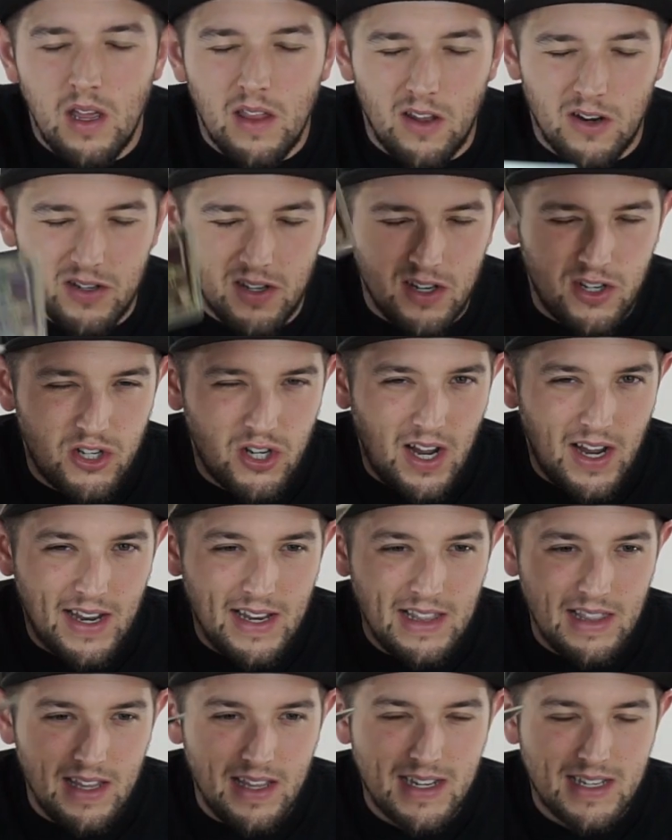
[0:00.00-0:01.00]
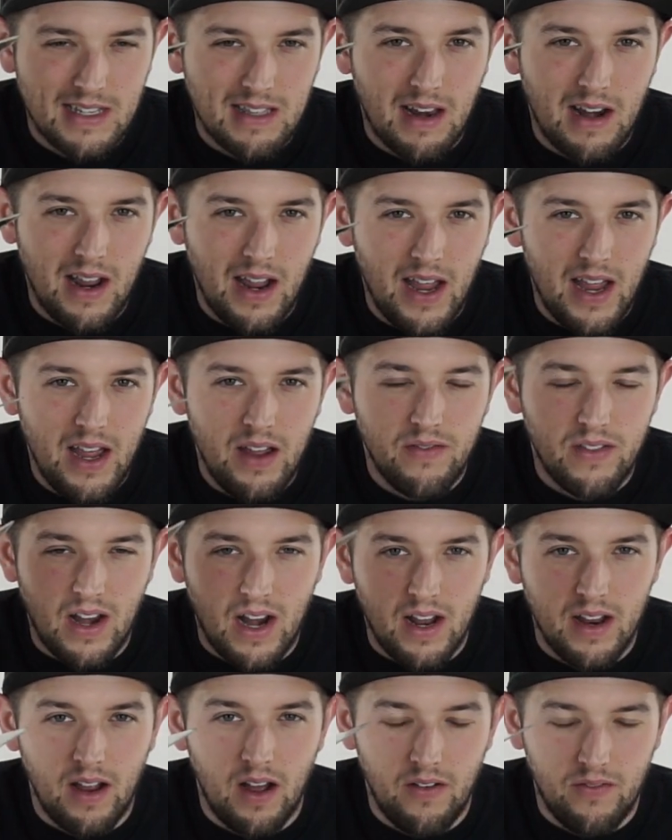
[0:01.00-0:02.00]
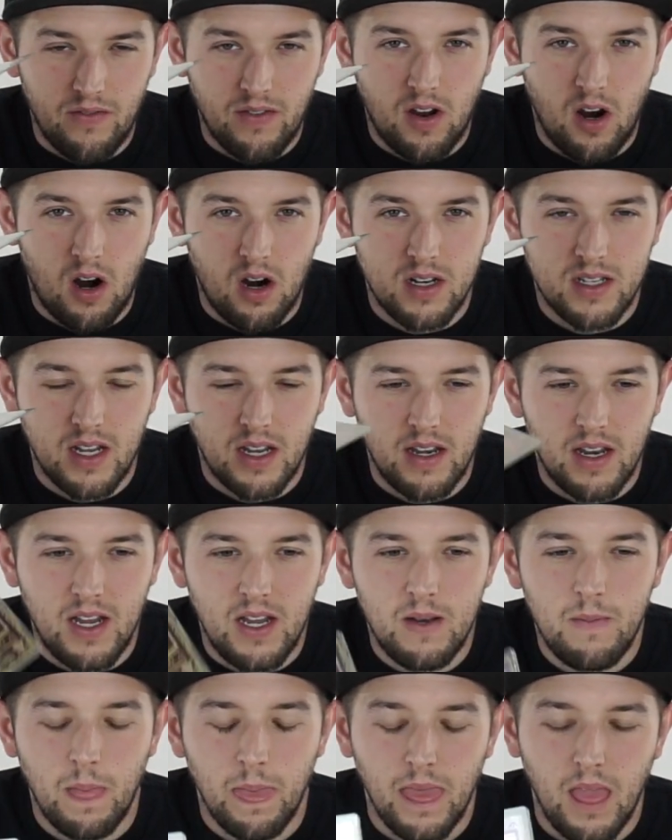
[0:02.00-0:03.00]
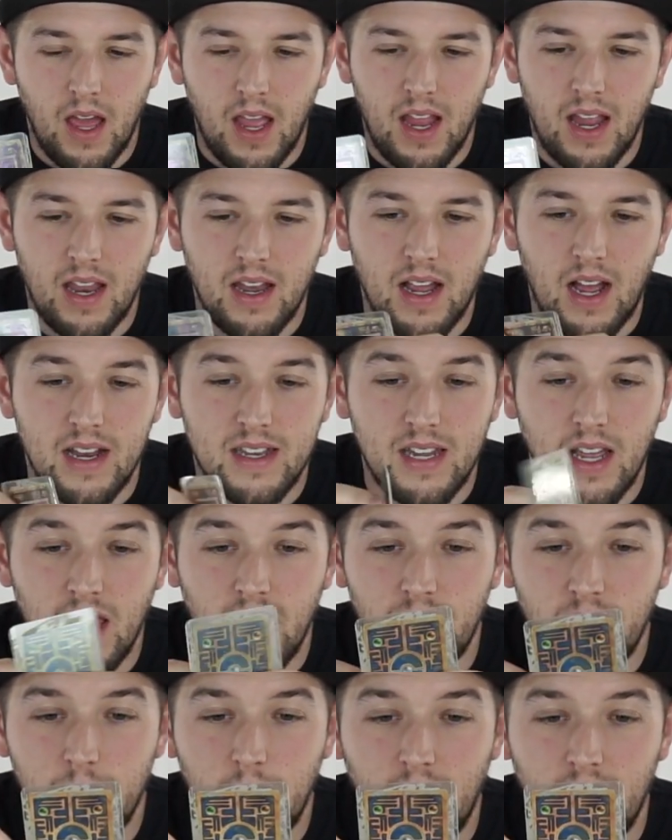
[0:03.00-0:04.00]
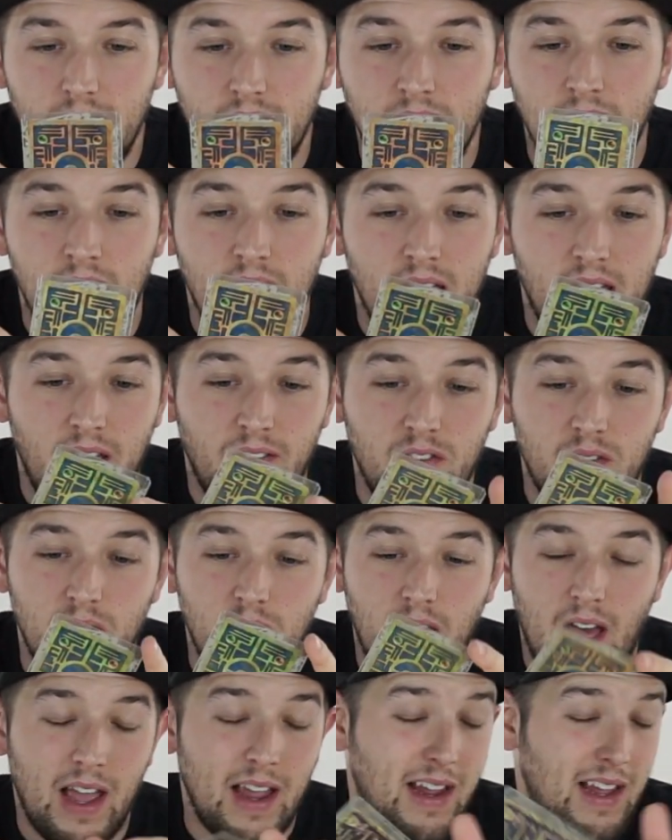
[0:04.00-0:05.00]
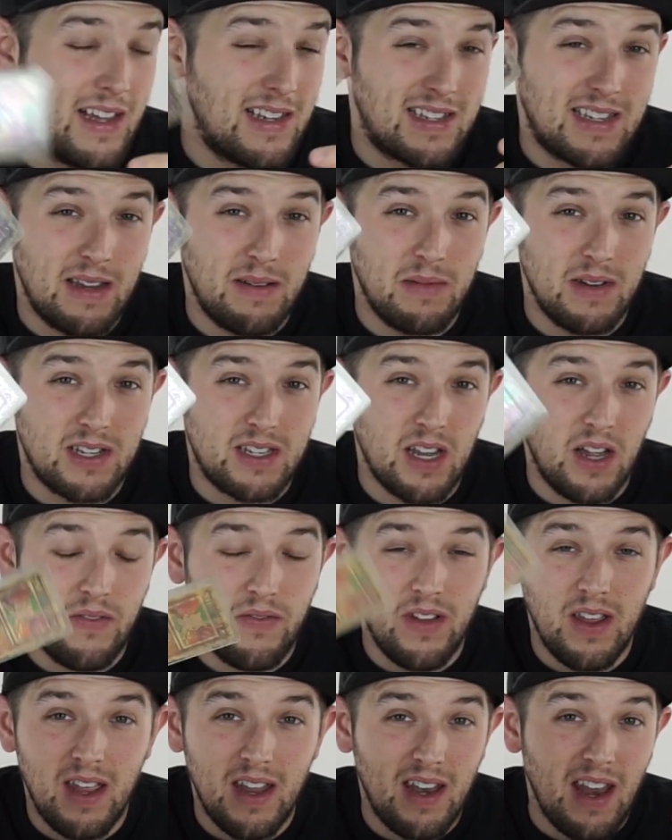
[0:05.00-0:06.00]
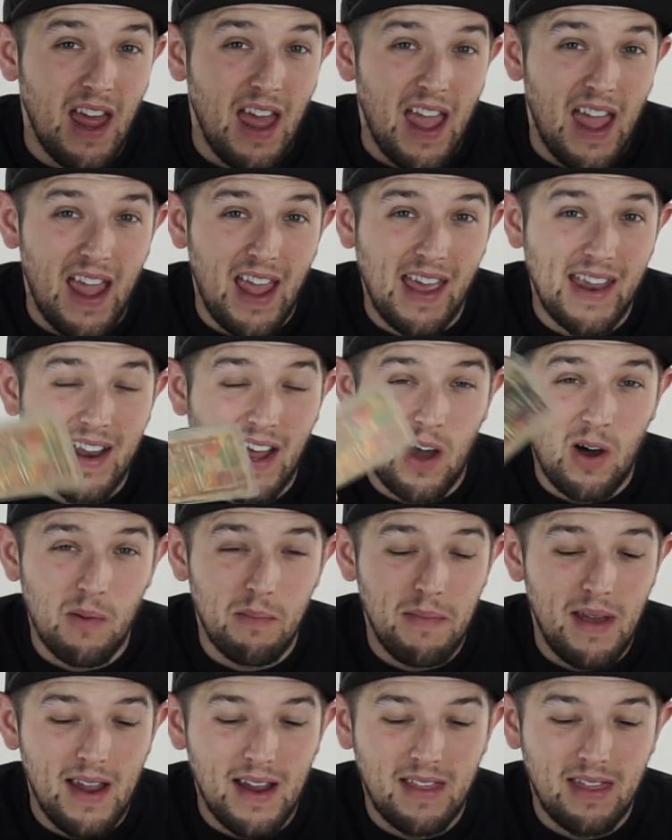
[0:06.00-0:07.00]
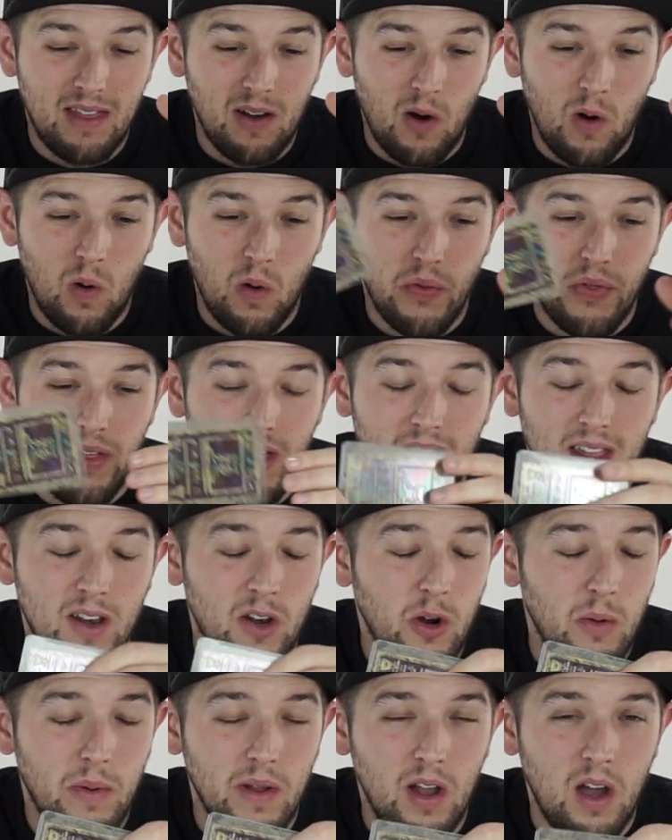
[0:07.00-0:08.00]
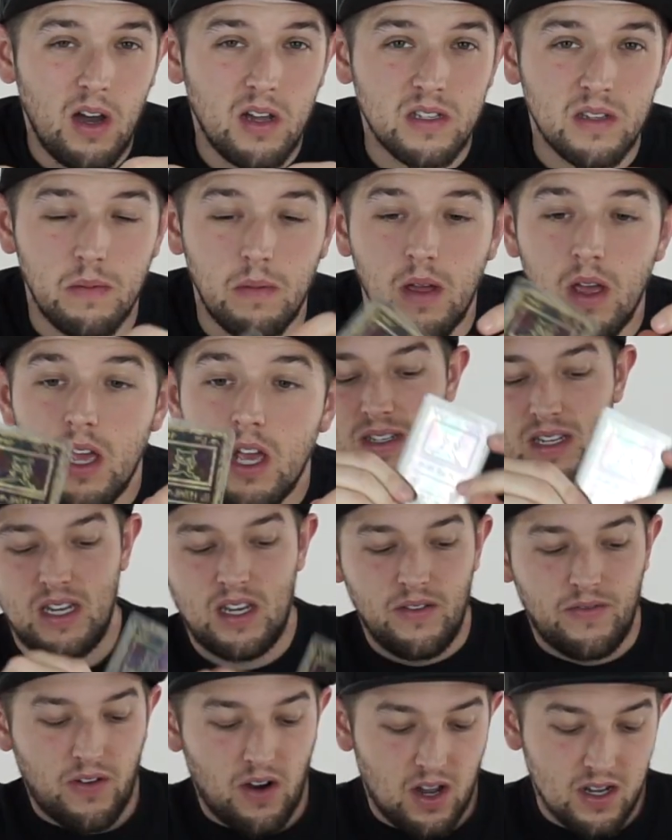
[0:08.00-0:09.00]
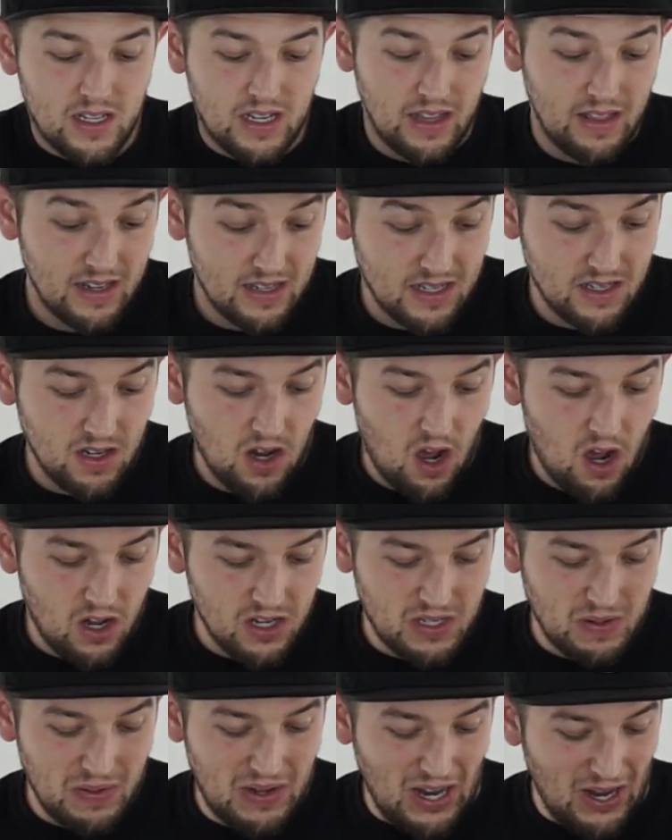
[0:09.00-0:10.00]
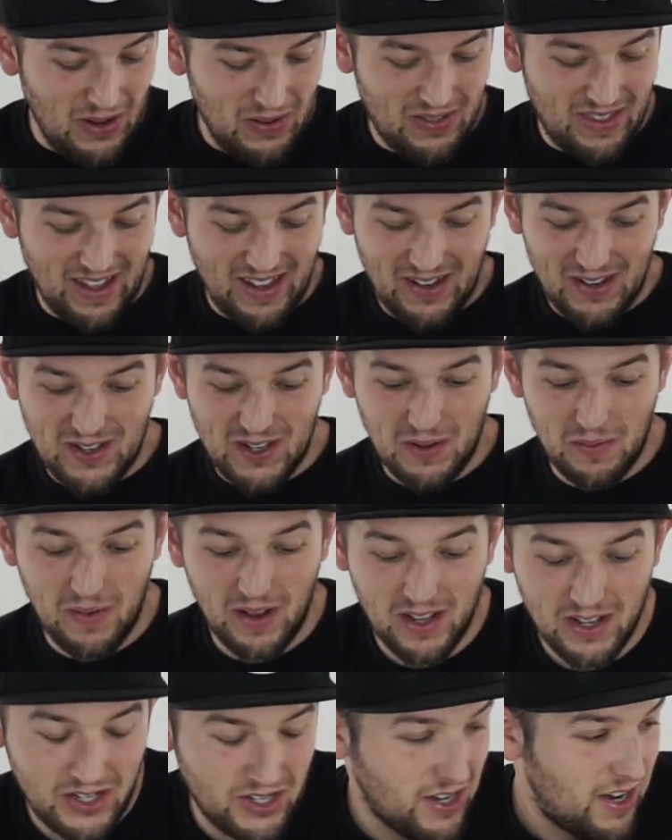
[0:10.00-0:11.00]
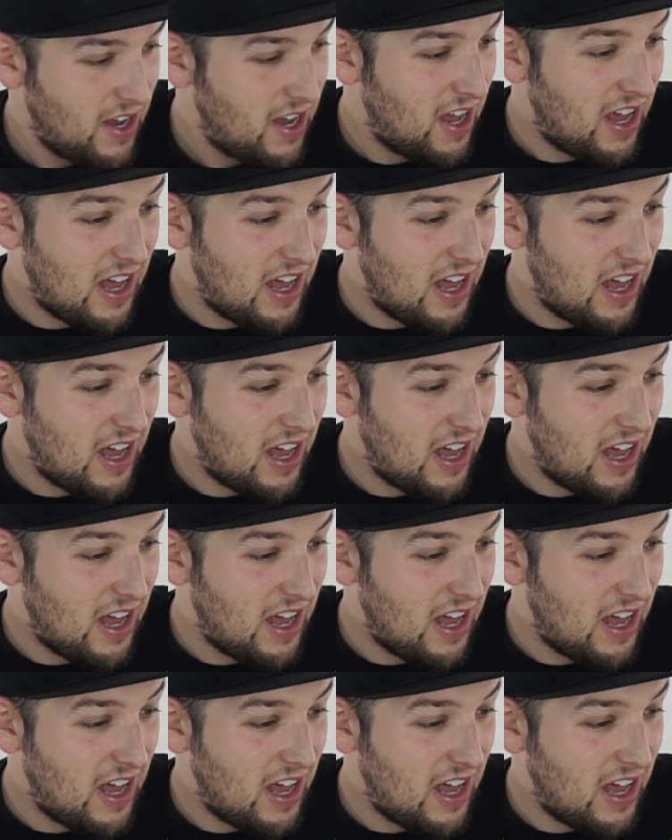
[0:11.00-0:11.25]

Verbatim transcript: There's a giant list that I have that I, of the cards I need, and I tell everybody if you like send me stuff in and I'll make the whole thing and it'll be awesome. Z T Frosty, this is awesome, dude. Thank you so much.